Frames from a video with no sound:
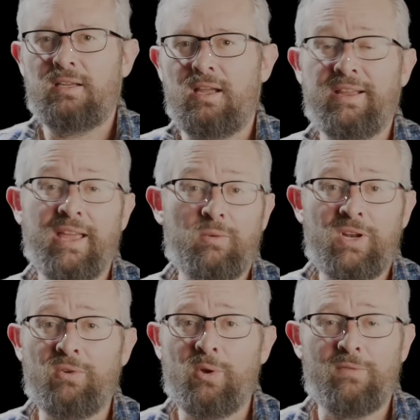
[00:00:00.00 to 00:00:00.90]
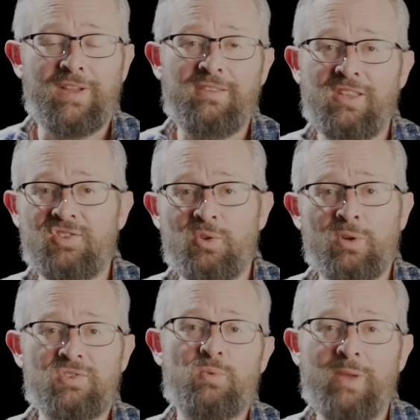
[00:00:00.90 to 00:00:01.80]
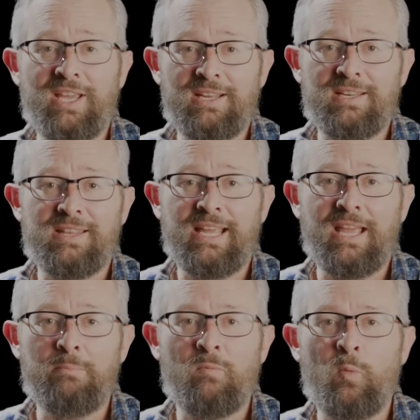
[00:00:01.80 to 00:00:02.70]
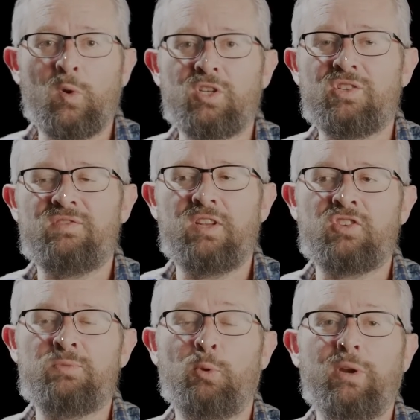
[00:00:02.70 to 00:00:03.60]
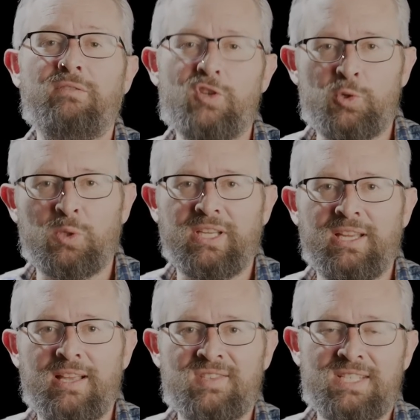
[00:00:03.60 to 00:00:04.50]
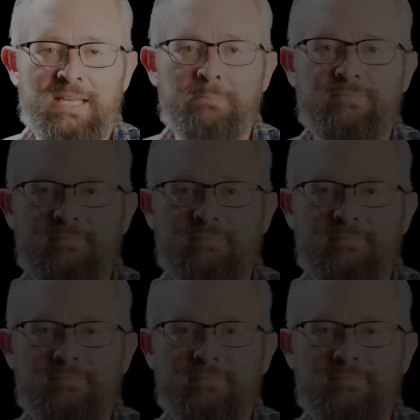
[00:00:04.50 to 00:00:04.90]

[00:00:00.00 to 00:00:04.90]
Again, we don't know if any of these units will make it into the game. We were just exploring visually as a team.